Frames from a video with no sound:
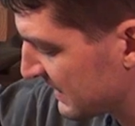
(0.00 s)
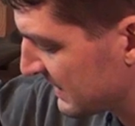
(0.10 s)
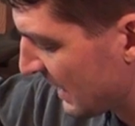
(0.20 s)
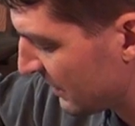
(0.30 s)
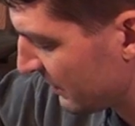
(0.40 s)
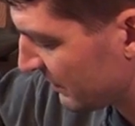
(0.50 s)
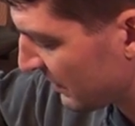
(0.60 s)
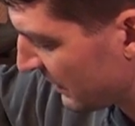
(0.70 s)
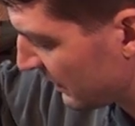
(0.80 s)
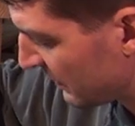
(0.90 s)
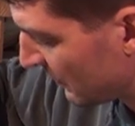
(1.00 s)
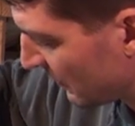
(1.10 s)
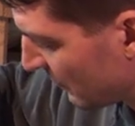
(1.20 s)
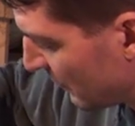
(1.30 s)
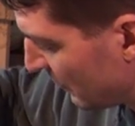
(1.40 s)
has sat overnight, and the
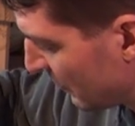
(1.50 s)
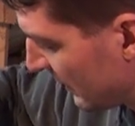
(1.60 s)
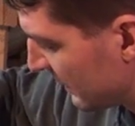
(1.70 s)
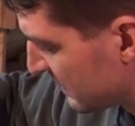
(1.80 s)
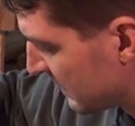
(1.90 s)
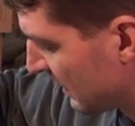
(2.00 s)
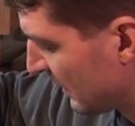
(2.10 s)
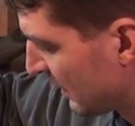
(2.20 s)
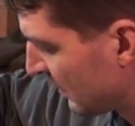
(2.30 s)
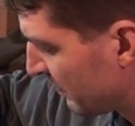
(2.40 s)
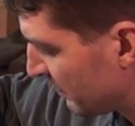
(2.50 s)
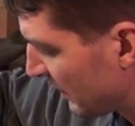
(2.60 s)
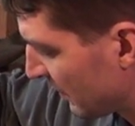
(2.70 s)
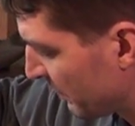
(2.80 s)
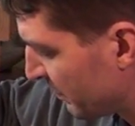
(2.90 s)
oil has,
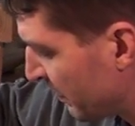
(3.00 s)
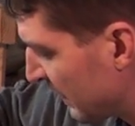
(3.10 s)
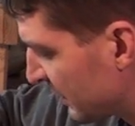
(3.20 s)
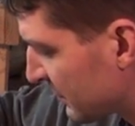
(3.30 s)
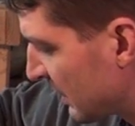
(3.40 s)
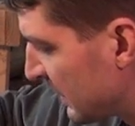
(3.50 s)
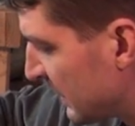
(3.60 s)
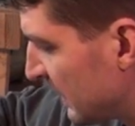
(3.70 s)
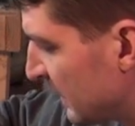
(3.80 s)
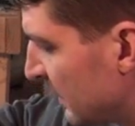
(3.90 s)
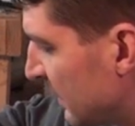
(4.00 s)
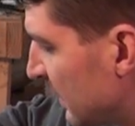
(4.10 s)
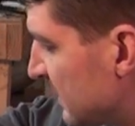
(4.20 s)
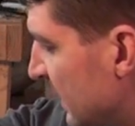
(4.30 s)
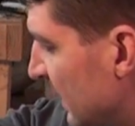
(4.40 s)
penetrated in,
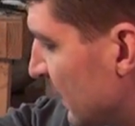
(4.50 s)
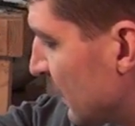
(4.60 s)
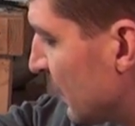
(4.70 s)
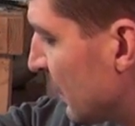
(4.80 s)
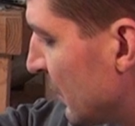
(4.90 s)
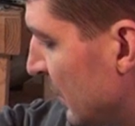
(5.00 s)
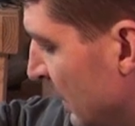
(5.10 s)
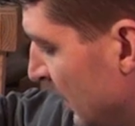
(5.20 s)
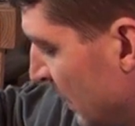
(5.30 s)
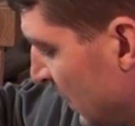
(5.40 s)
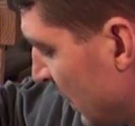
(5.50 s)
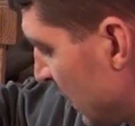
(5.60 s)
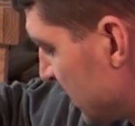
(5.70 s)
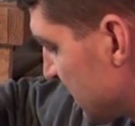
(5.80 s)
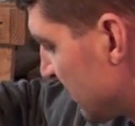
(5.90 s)
the tanning oil.
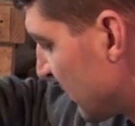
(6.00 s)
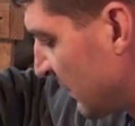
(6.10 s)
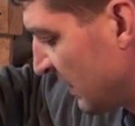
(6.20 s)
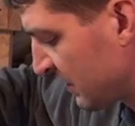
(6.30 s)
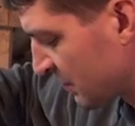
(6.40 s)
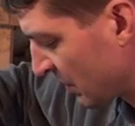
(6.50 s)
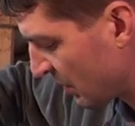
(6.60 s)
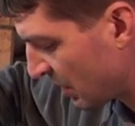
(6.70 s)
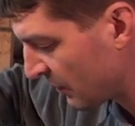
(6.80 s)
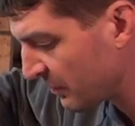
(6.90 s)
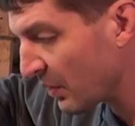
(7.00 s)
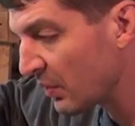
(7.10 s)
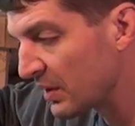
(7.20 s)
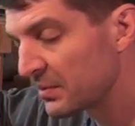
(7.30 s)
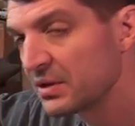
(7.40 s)
Some of it has run off, but
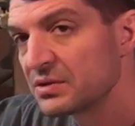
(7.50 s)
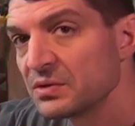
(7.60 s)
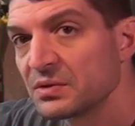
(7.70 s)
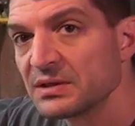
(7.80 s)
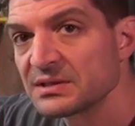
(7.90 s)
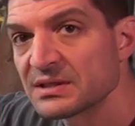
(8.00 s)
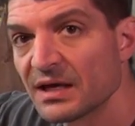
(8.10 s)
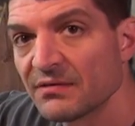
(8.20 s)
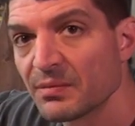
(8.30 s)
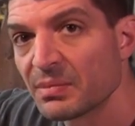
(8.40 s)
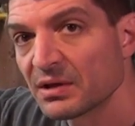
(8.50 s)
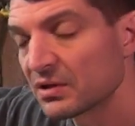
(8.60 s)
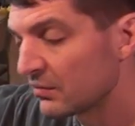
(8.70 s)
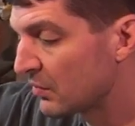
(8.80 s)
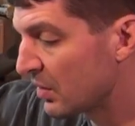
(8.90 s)
what I'm going to do is, I have a
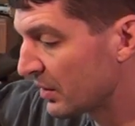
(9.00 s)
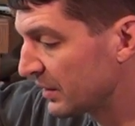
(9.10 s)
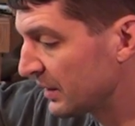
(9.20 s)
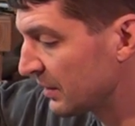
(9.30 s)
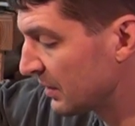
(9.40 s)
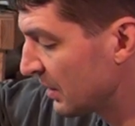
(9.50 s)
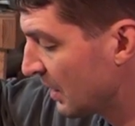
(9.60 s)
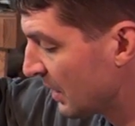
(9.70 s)
bucket of water here,